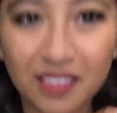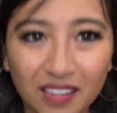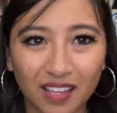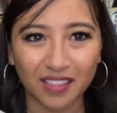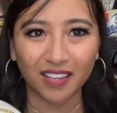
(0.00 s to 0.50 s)

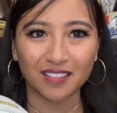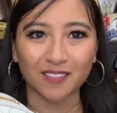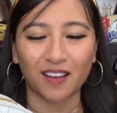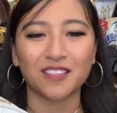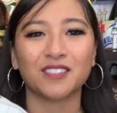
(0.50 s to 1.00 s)
I think his
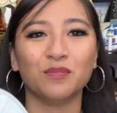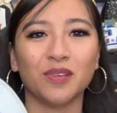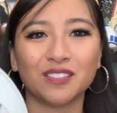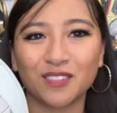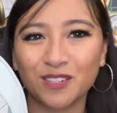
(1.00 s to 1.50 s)
costume
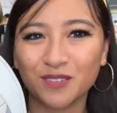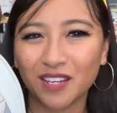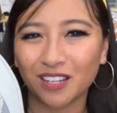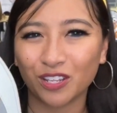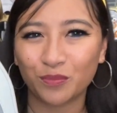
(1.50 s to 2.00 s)
is, so you do
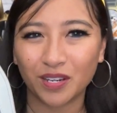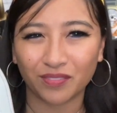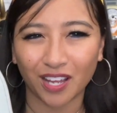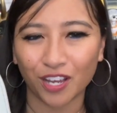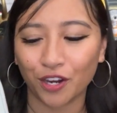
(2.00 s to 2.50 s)
get a little bit of
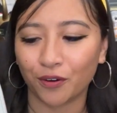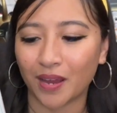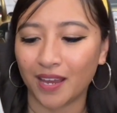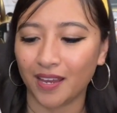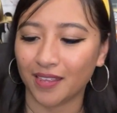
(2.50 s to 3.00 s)
like a
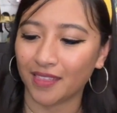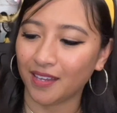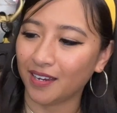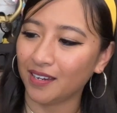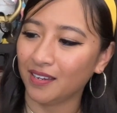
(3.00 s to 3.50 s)
gray in
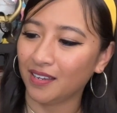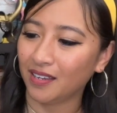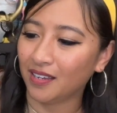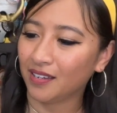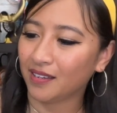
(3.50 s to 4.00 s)
there.
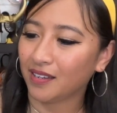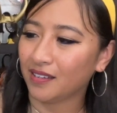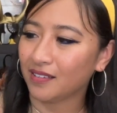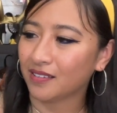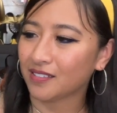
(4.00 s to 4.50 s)

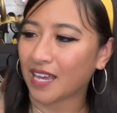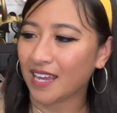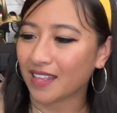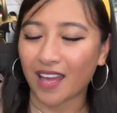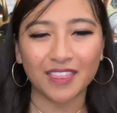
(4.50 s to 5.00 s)
So
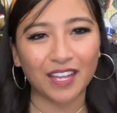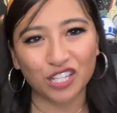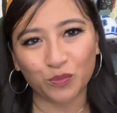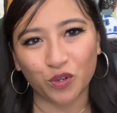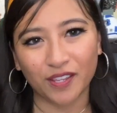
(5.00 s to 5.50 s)
I think
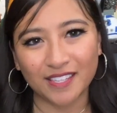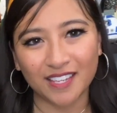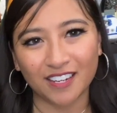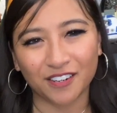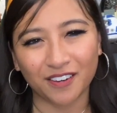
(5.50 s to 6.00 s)
it's more on the
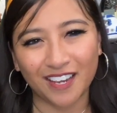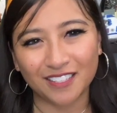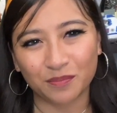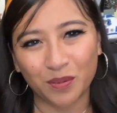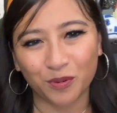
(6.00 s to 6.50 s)
side of gray.
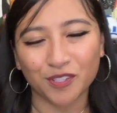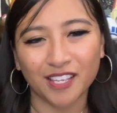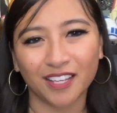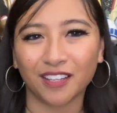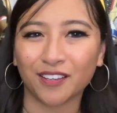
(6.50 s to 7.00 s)
Some people are
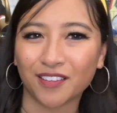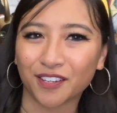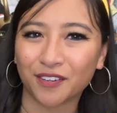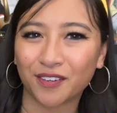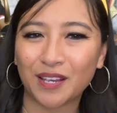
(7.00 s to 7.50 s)
saying a little on the
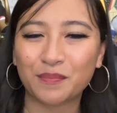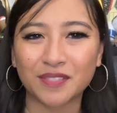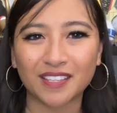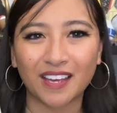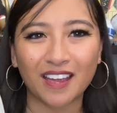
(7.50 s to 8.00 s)
cream
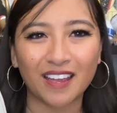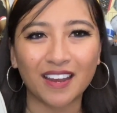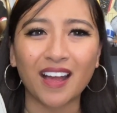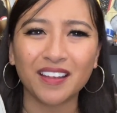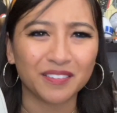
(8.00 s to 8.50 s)
side.
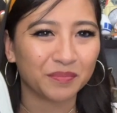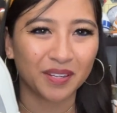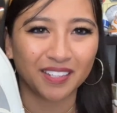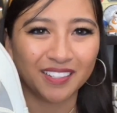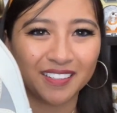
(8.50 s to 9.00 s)
I don't
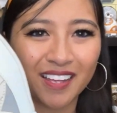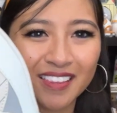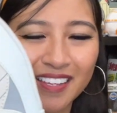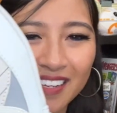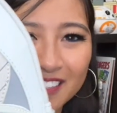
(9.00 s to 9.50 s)
mind it. I
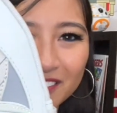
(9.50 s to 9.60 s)
think it's